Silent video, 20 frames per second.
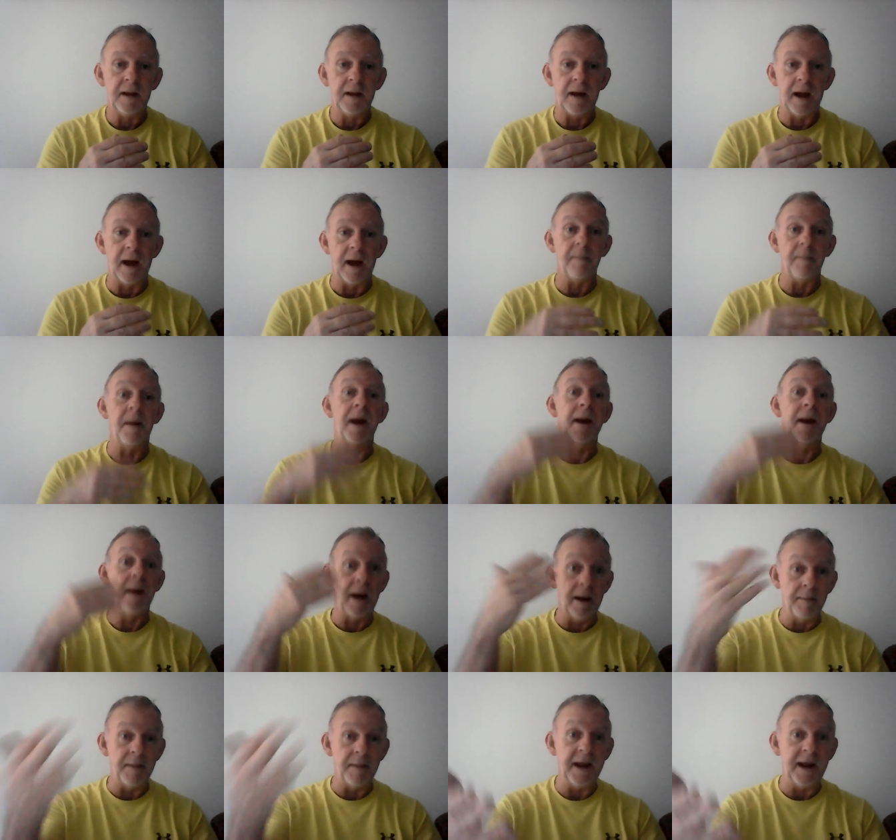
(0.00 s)
I may,
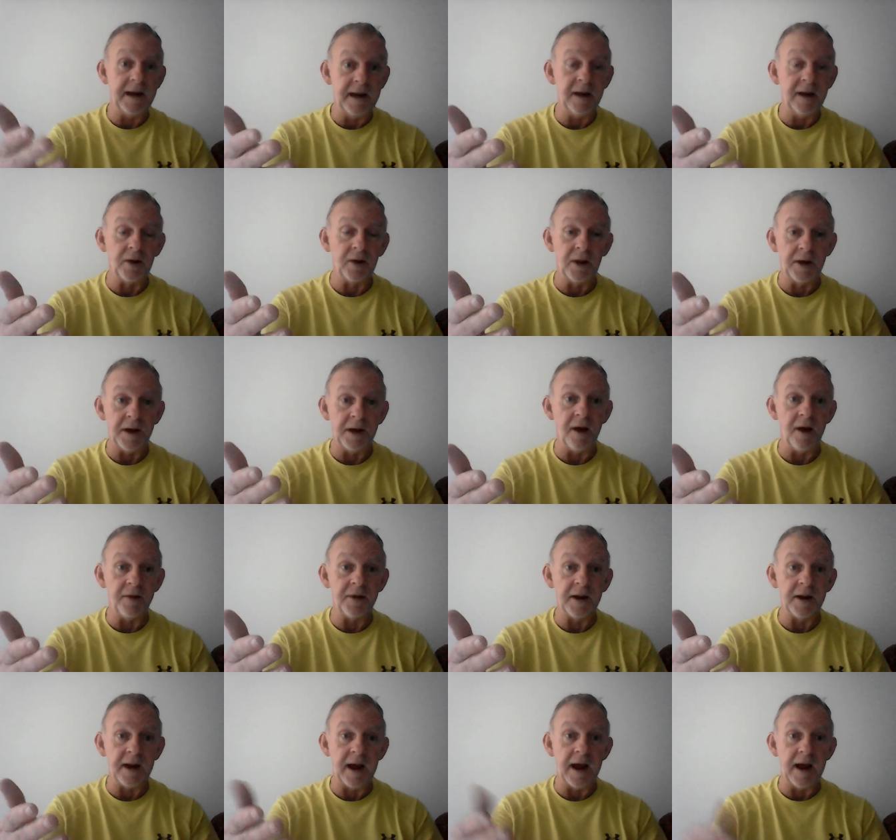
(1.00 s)
I may kill
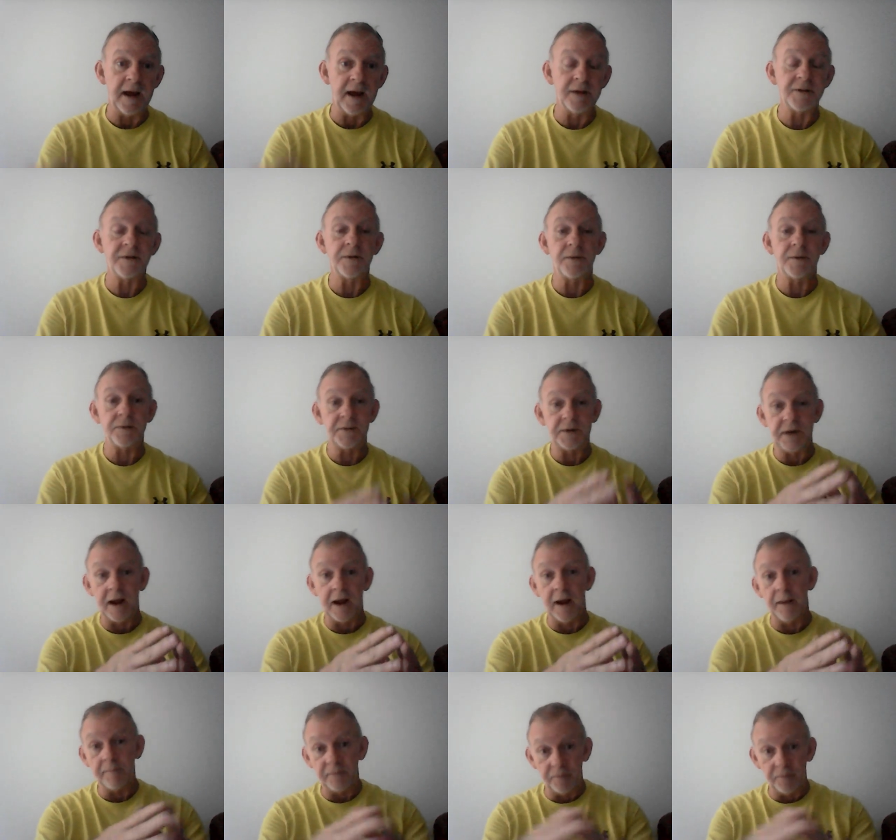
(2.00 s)
another guy, so it's
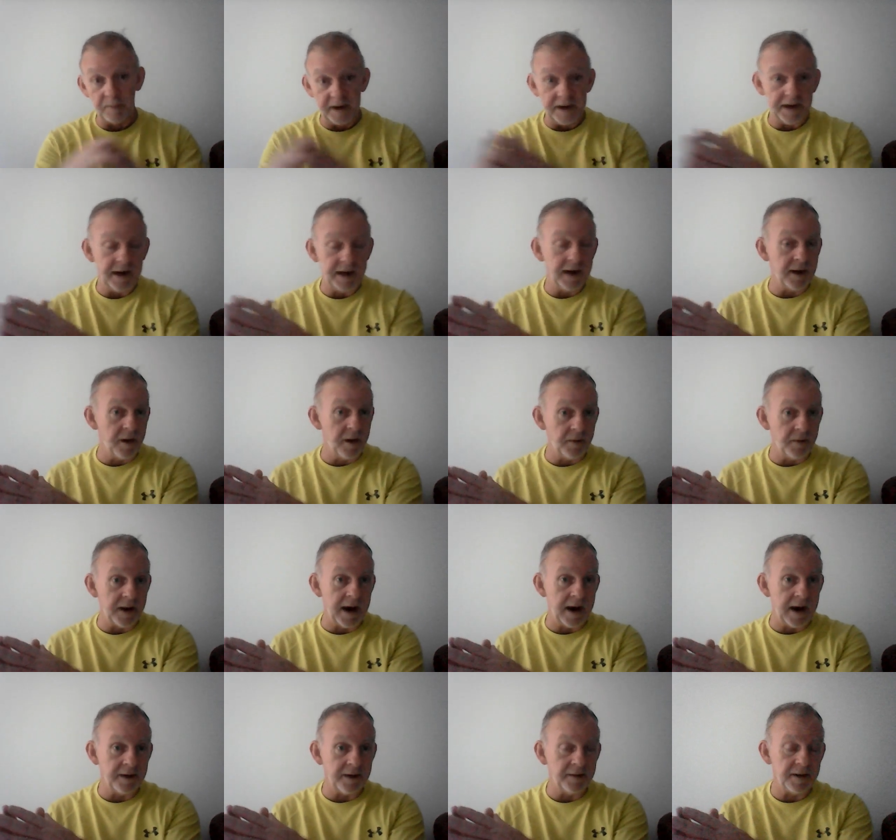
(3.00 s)
time for me to get on
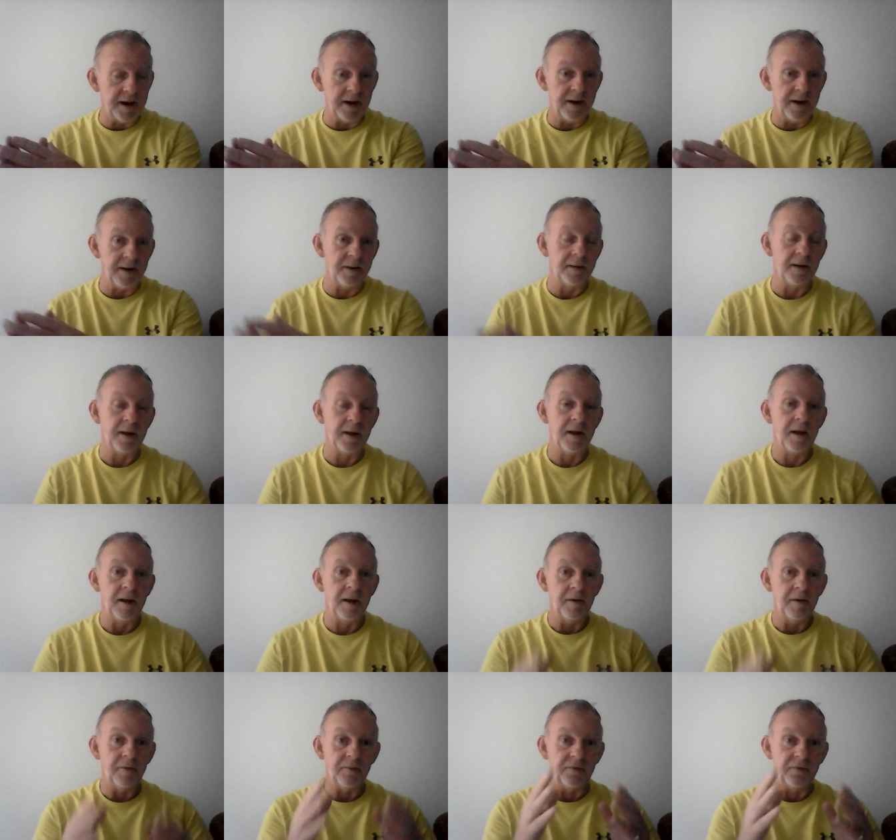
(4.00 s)
out of there.
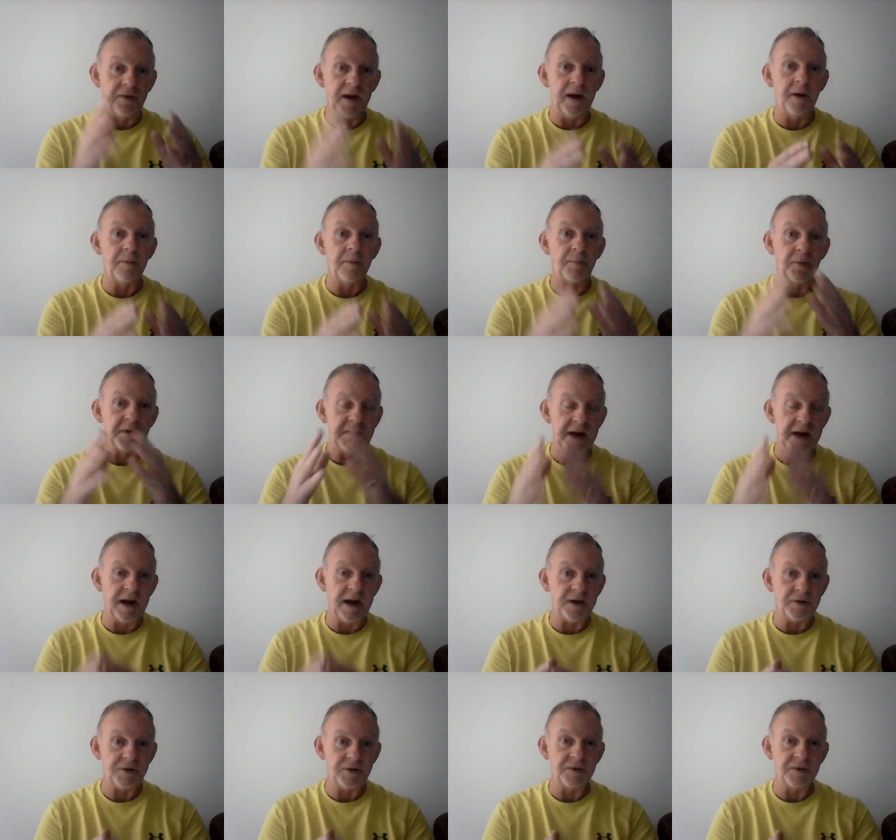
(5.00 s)
Fear
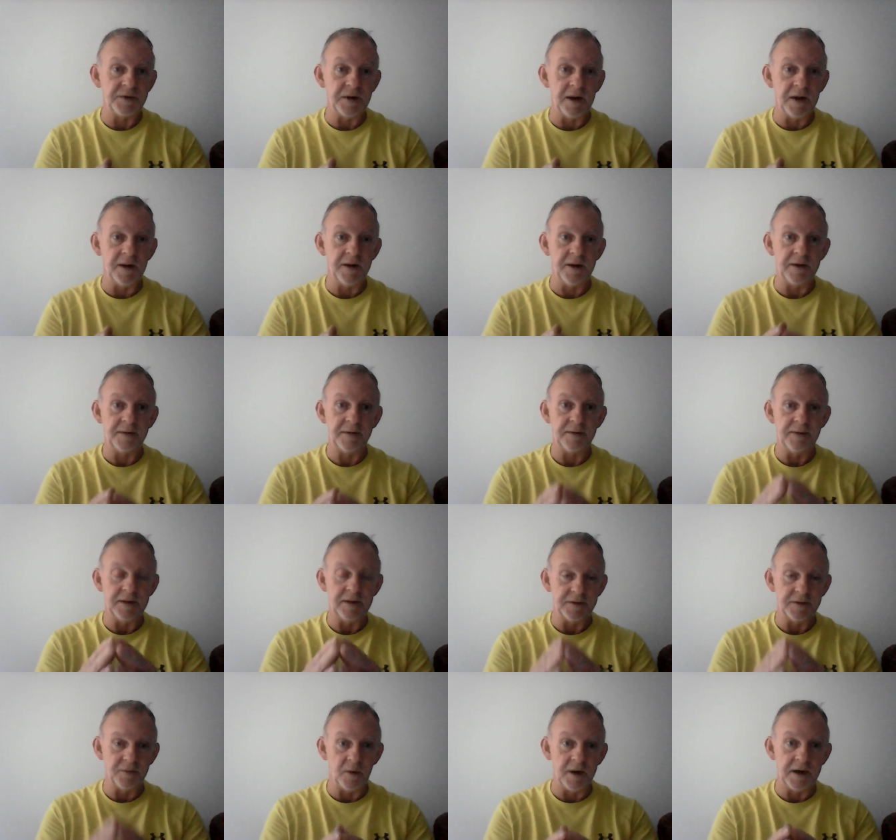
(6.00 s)
protects you, son,
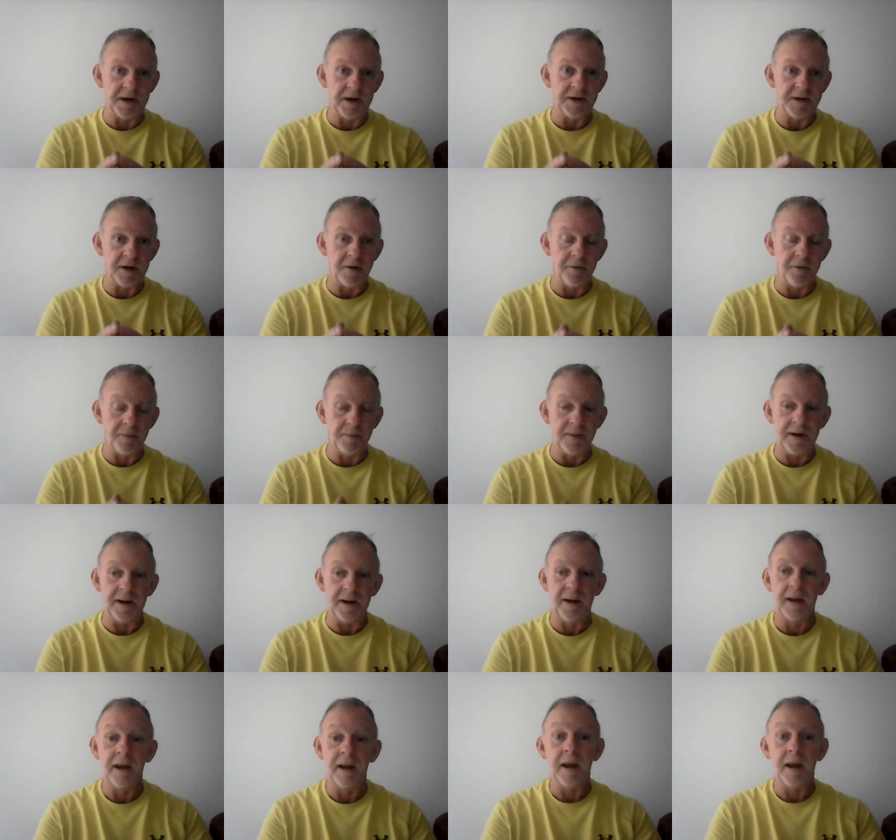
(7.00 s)
is what he told me.
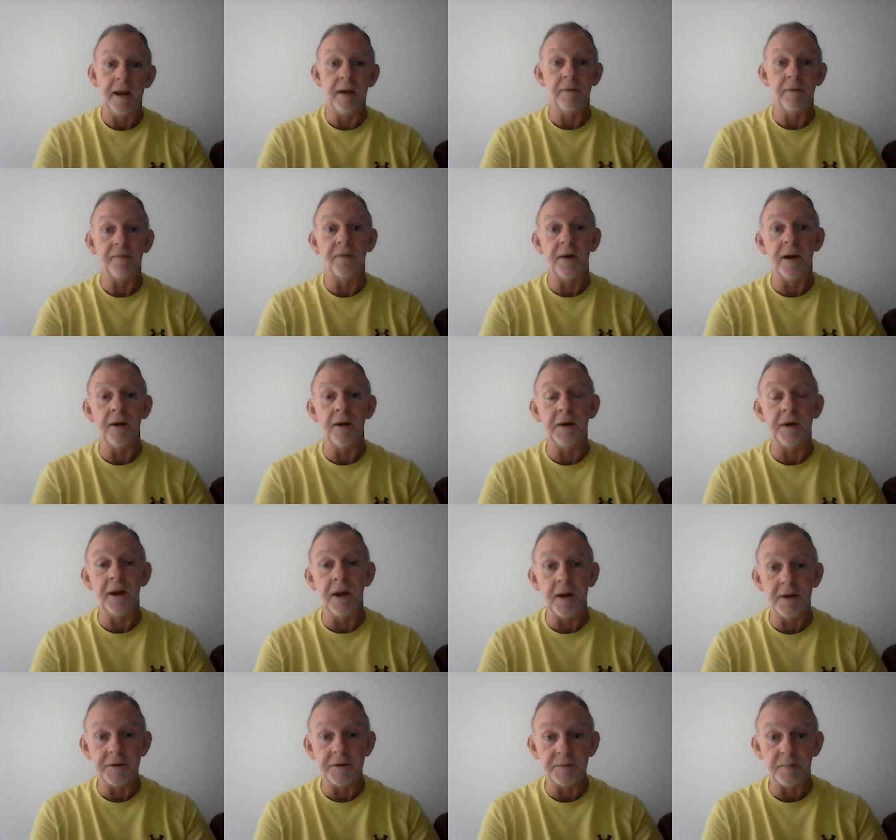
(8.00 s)
And fear
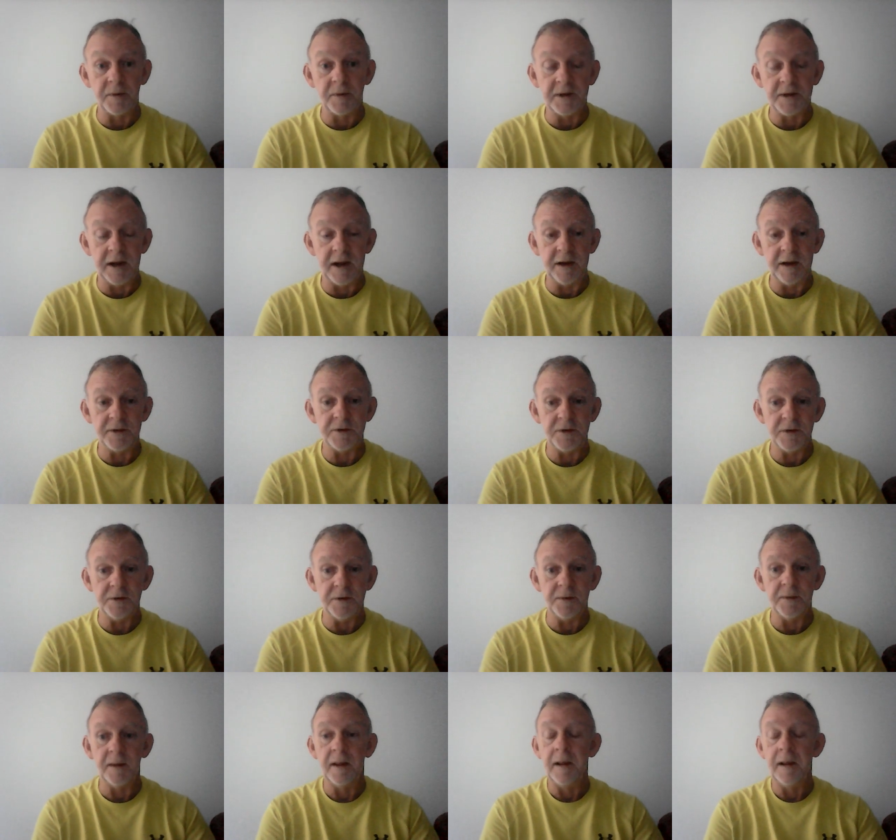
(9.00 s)
does protect
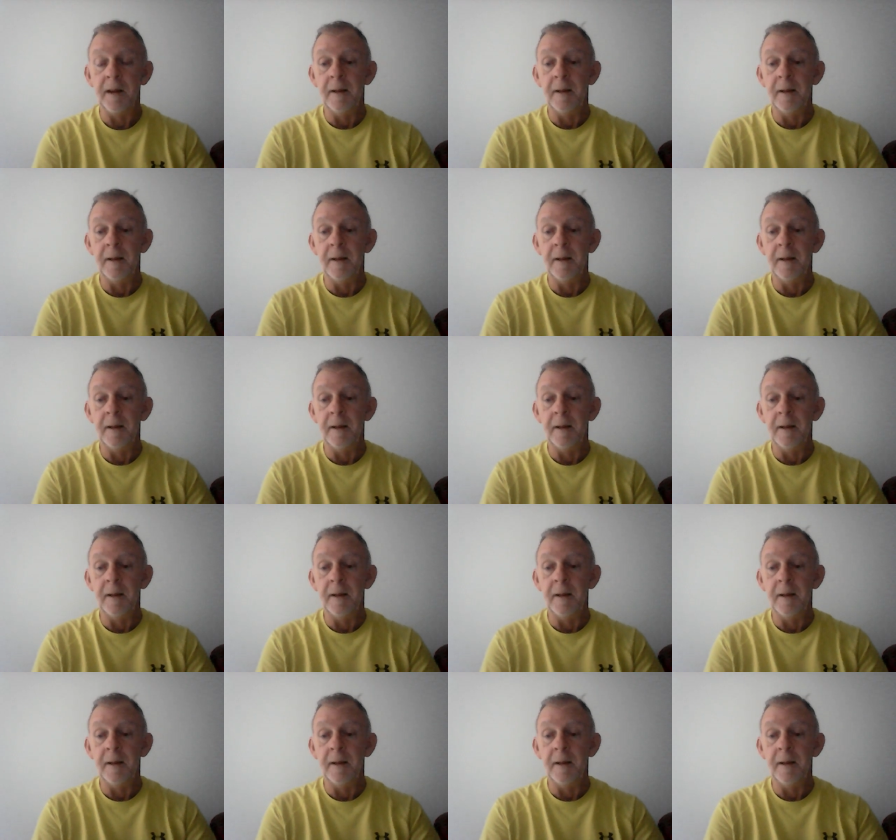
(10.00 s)
you.